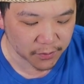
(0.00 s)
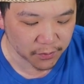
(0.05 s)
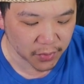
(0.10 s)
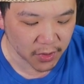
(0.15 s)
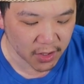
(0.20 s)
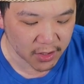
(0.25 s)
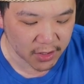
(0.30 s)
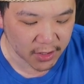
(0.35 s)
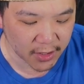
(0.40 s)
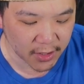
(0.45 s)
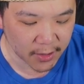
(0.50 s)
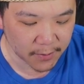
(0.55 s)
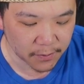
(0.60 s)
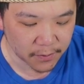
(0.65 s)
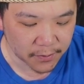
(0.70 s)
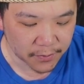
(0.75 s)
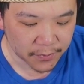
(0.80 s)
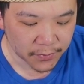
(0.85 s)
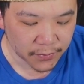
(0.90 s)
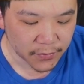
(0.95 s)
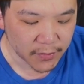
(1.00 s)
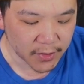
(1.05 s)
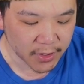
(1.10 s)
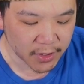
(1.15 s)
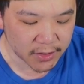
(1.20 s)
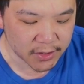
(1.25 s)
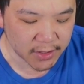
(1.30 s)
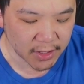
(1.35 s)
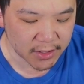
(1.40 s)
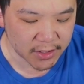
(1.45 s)
and plugged it up,
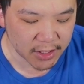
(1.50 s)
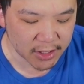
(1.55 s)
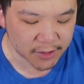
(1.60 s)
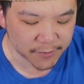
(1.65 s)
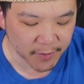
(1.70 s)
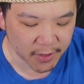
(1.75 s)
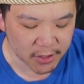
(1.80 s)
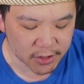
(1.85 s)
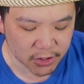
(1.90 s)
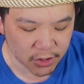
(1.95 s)
it's gonna taste better.